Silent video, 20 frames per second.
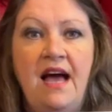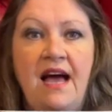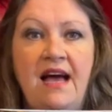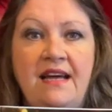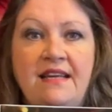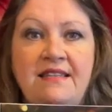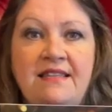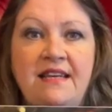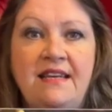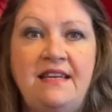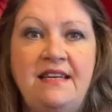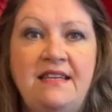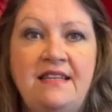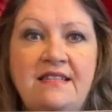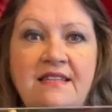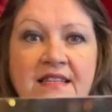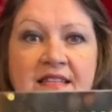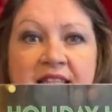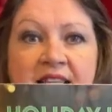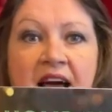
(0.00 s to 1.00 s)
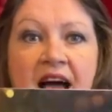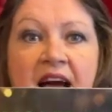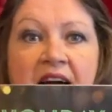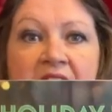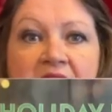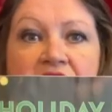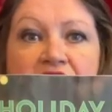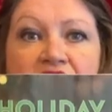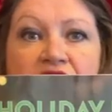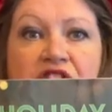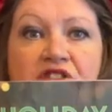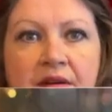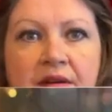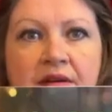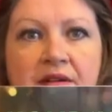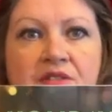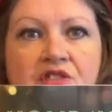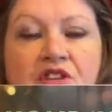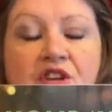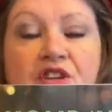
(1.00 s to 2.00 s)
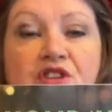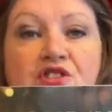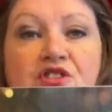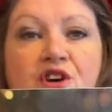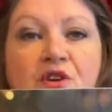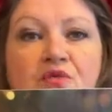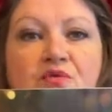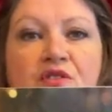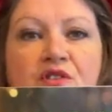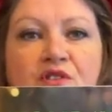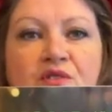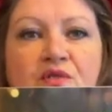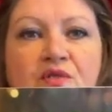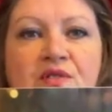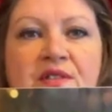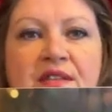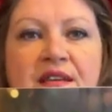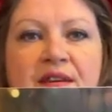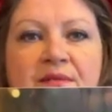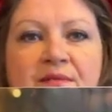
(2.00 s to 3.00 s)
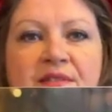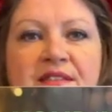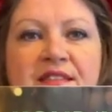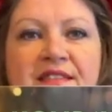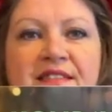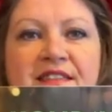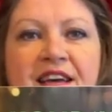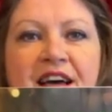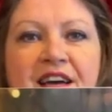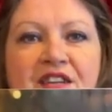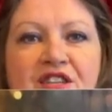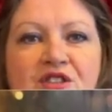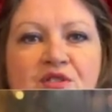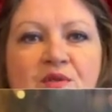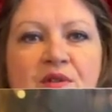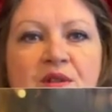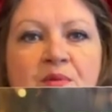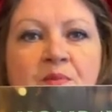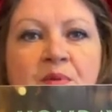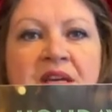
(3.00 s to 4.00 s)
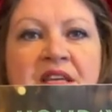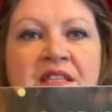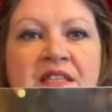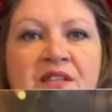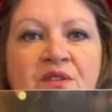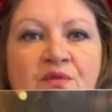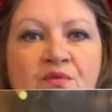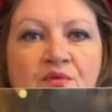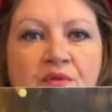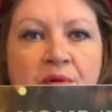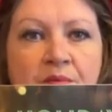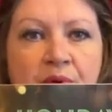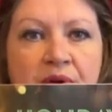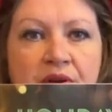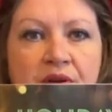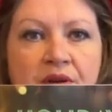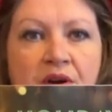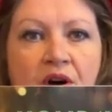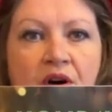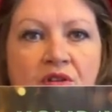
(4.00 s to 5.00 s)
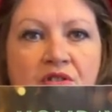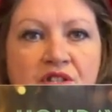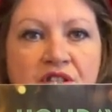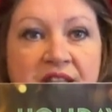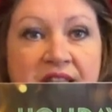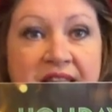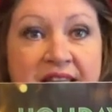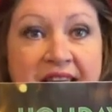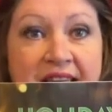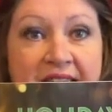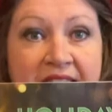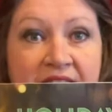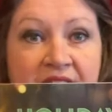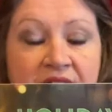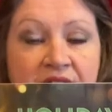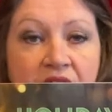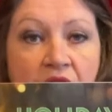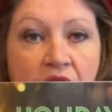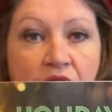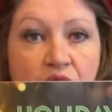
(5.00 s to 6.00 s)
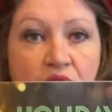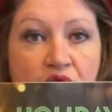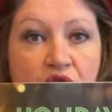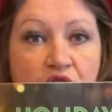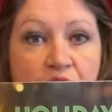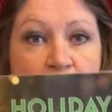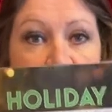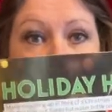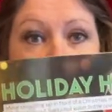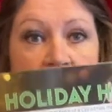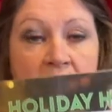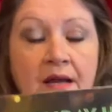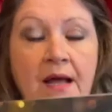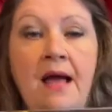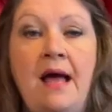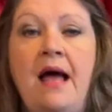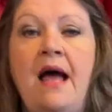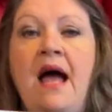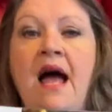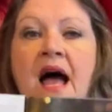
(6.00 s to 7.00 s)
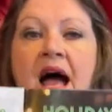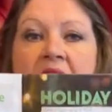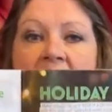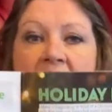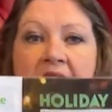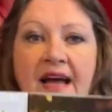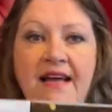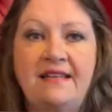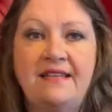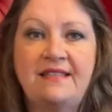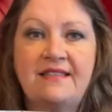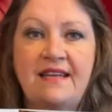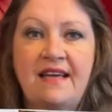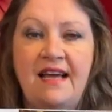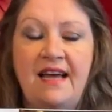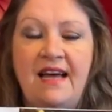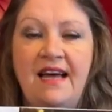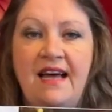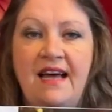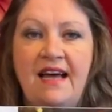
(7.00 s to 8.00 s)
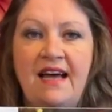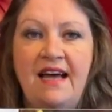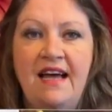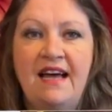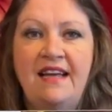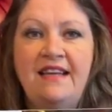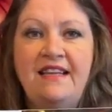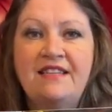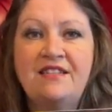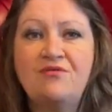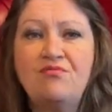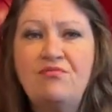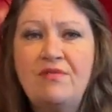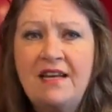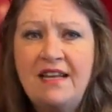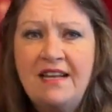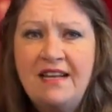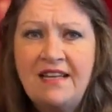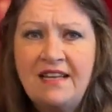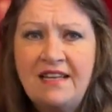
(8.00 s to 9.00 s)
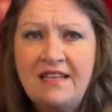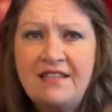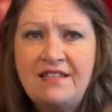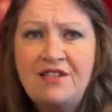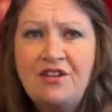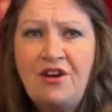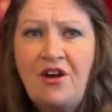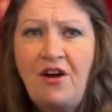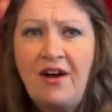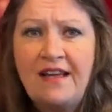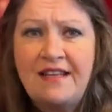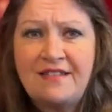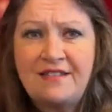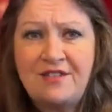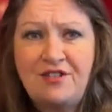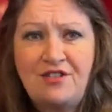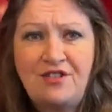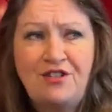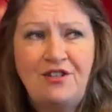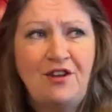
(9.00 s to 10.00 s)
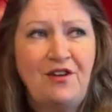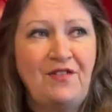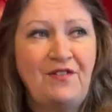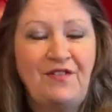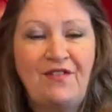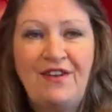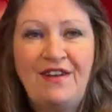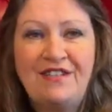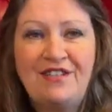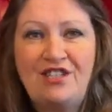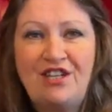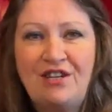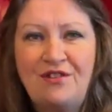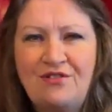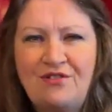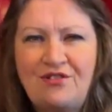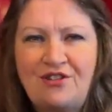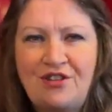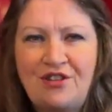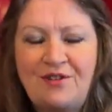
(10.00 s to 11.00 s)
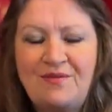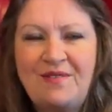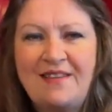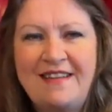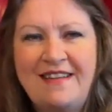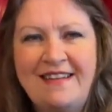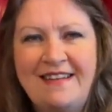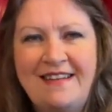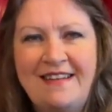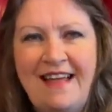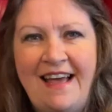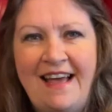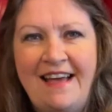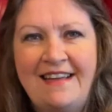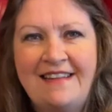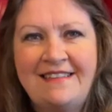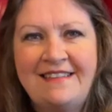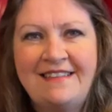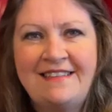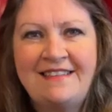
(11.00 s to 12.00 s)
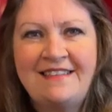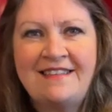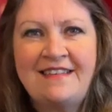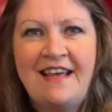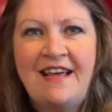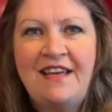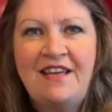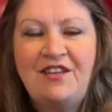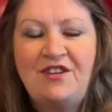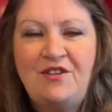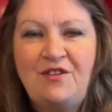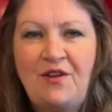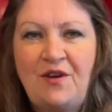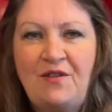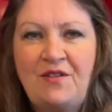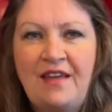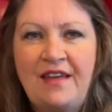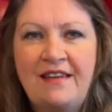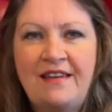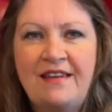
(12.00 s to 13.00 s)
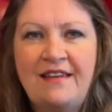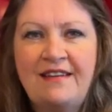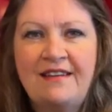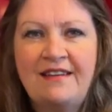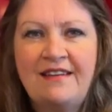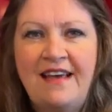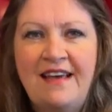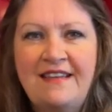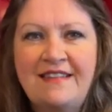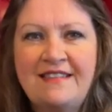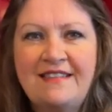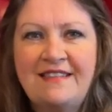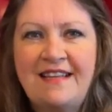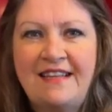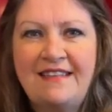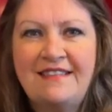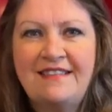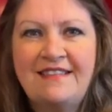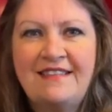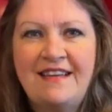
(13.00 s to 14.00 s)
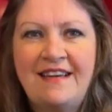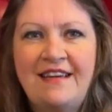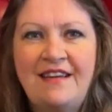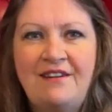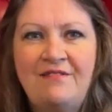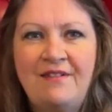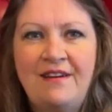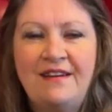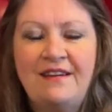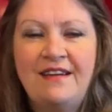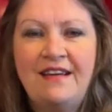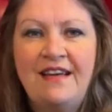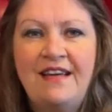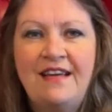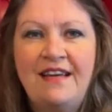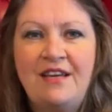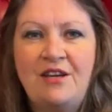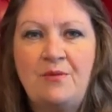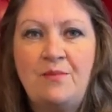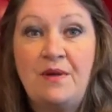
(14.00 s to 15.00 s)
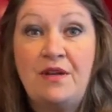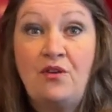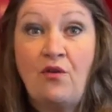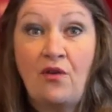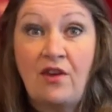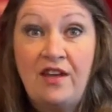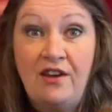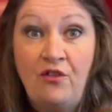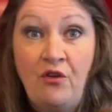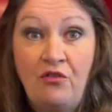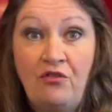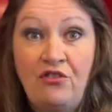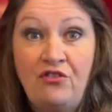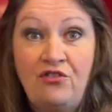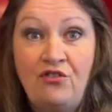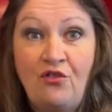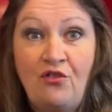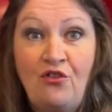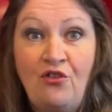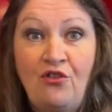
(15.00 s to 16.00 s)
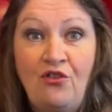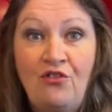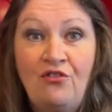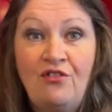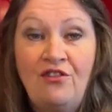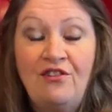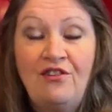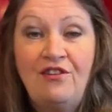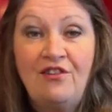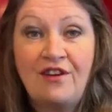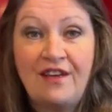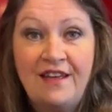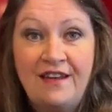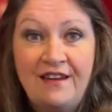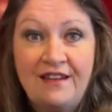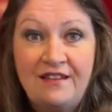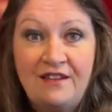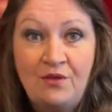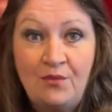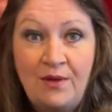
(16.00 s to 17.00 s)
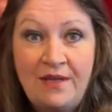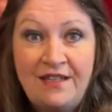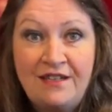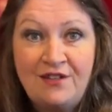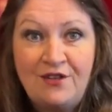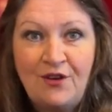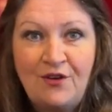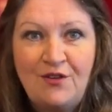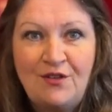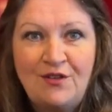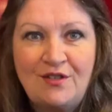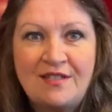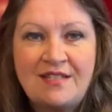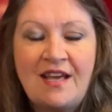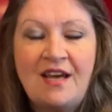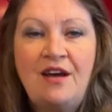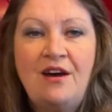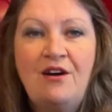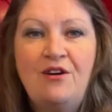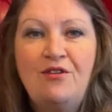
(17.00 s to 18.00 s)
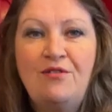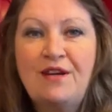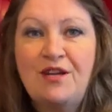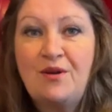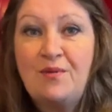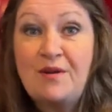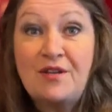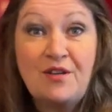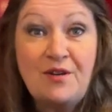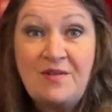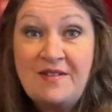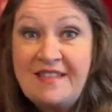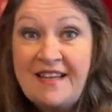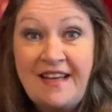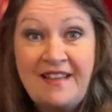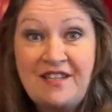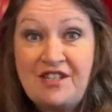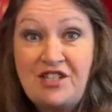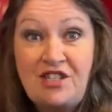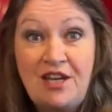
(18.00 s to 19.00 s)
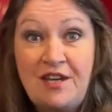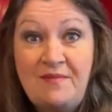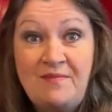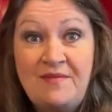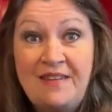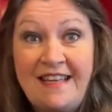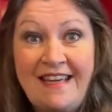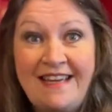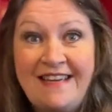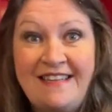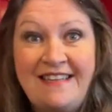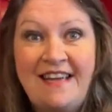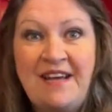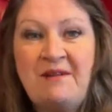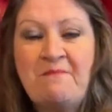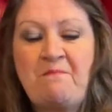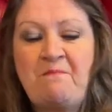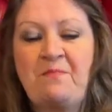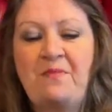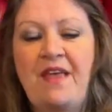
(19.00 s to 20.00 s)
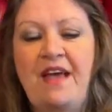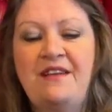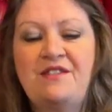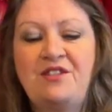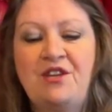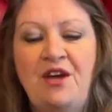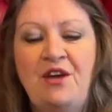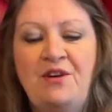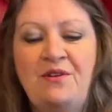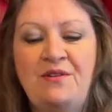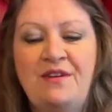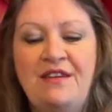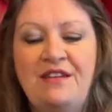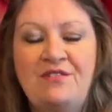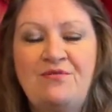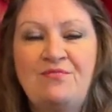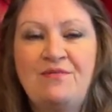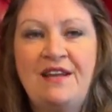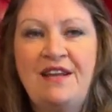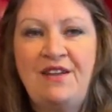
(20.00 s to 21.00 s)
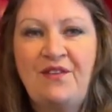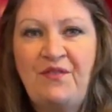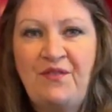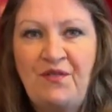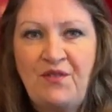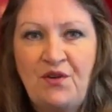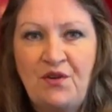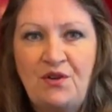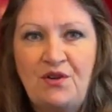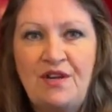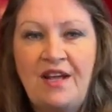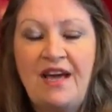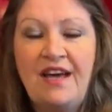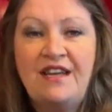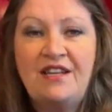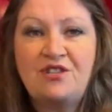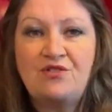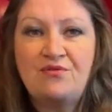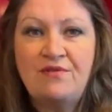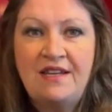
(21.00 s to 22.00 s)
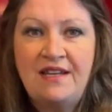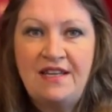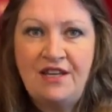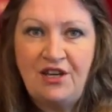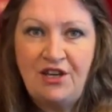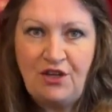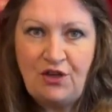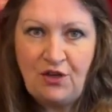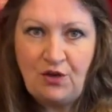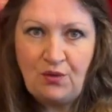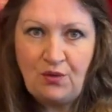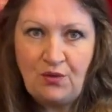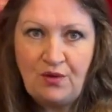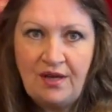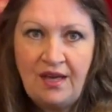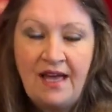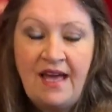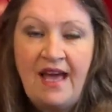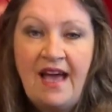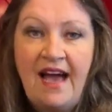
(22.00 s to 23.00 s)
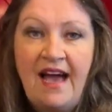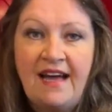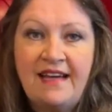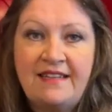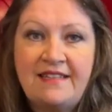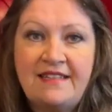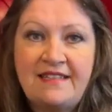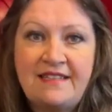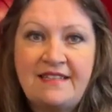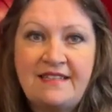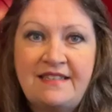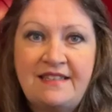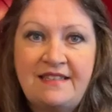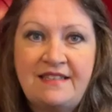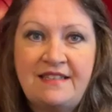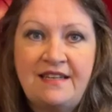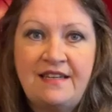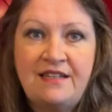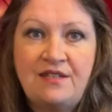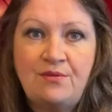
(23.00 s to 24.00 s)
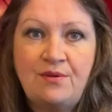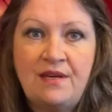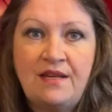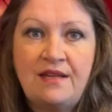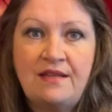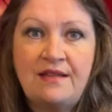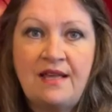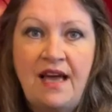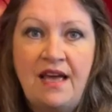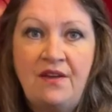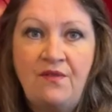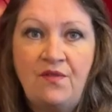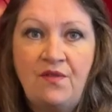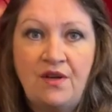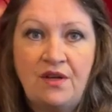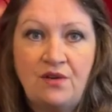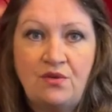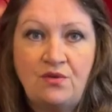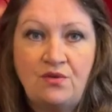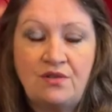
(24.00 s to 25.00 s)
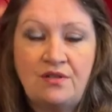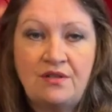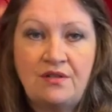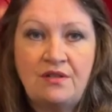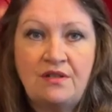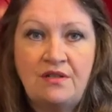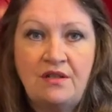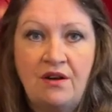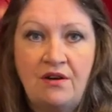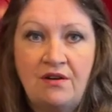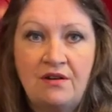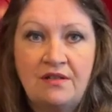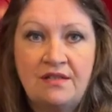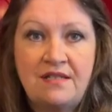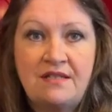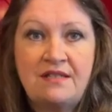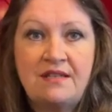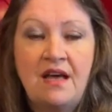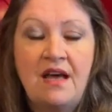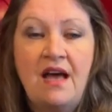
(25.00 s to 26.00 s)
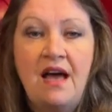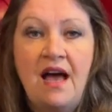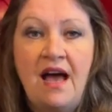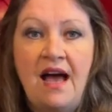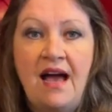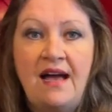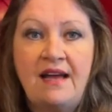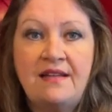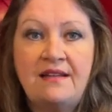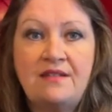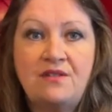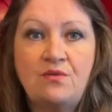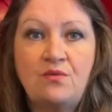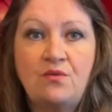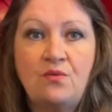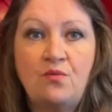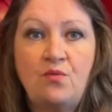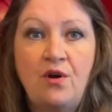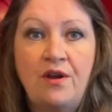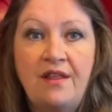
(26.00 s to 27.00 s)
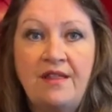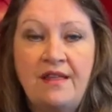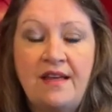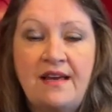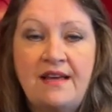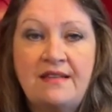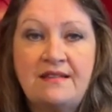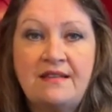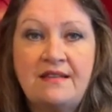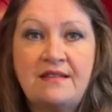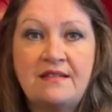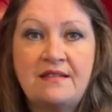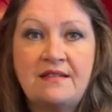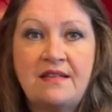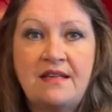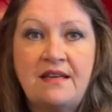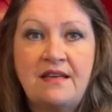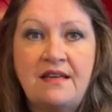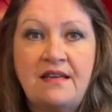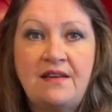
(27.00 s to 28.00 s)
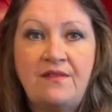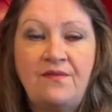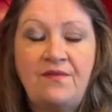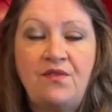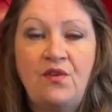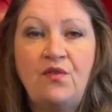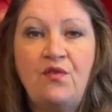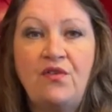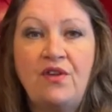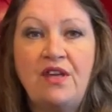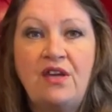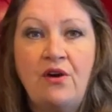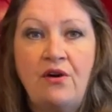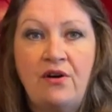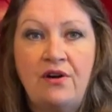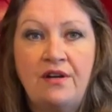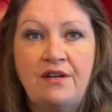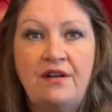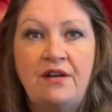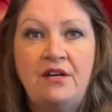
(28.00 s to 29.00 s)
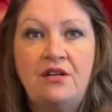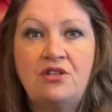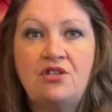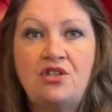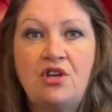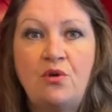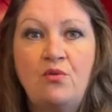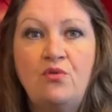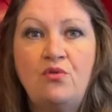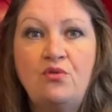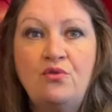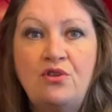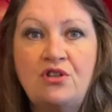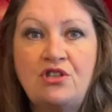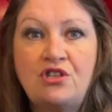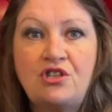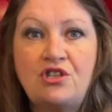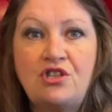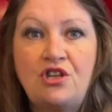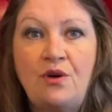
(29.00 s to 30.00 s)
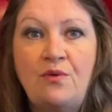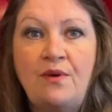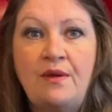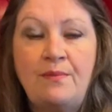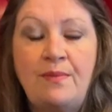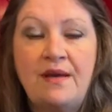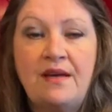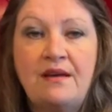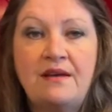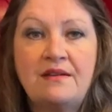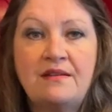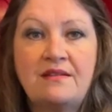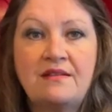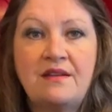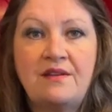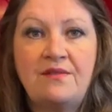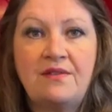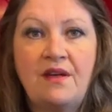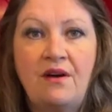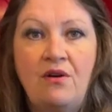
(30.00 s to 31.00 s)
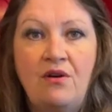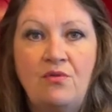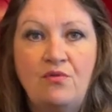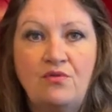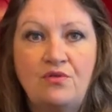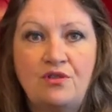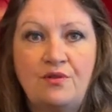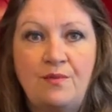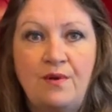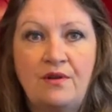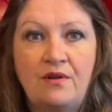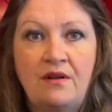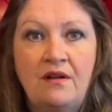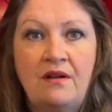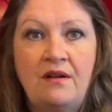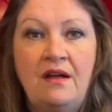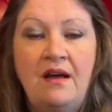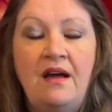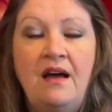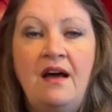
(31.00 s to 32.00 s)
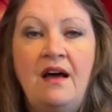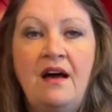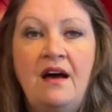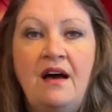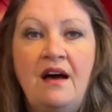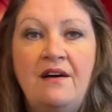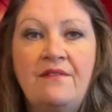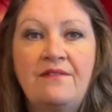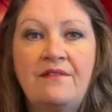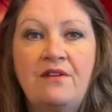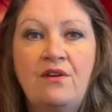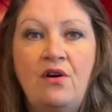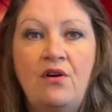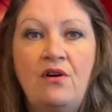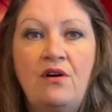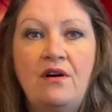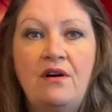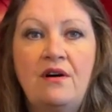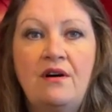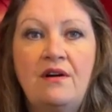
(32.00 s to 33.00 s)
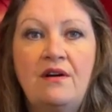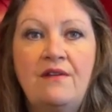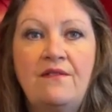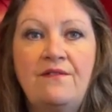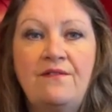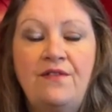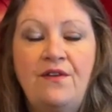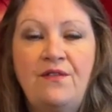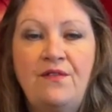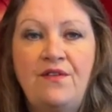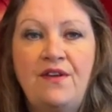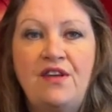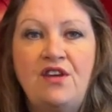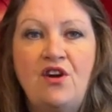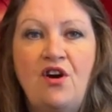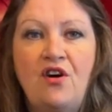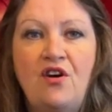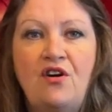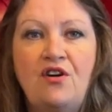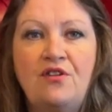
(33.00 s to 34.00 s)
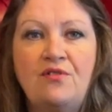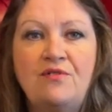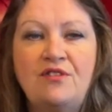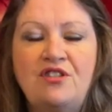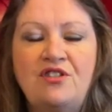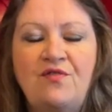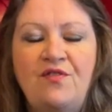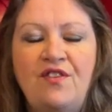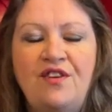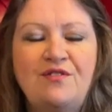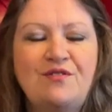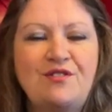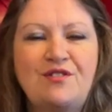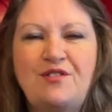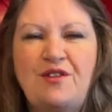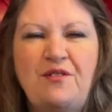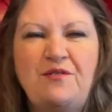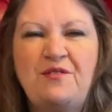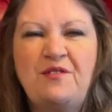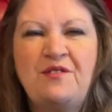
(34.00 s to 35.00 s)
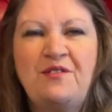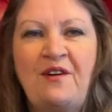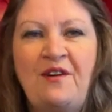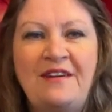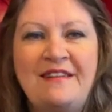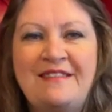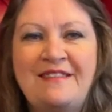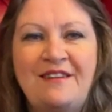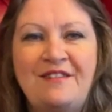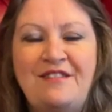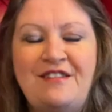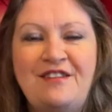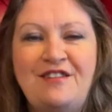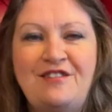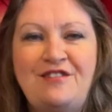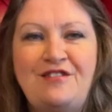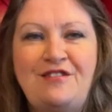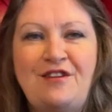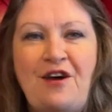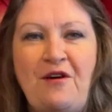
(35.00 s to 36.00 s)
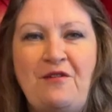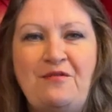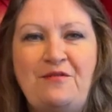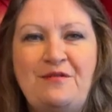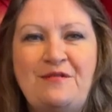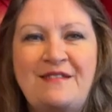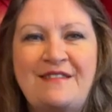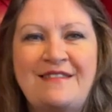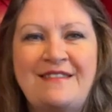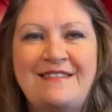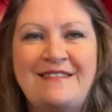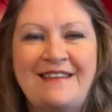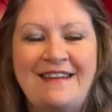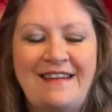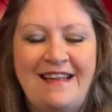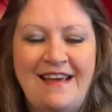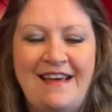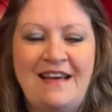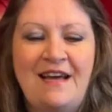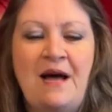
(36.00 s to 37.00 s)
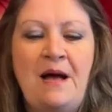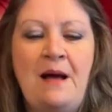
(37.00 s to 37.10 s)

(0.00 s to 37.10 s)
and he's attached, so you don't lose him, is attached with a piece of ribbon onto the neck of the hot water bottle. And it's really nice because, you know, for children with little hands, you know, they can get Santa, and you can be knocking on the door or looking in the windows, or you can be coming down the chimney. So it's really fun, and it's really cute, and it's knitted with Hayfield yarns, and one of theirs is the fluffy yarn. So all the snowy bits of the hot water bottle have got fluffy yarn, which feels so nice on your toes, doesn't it?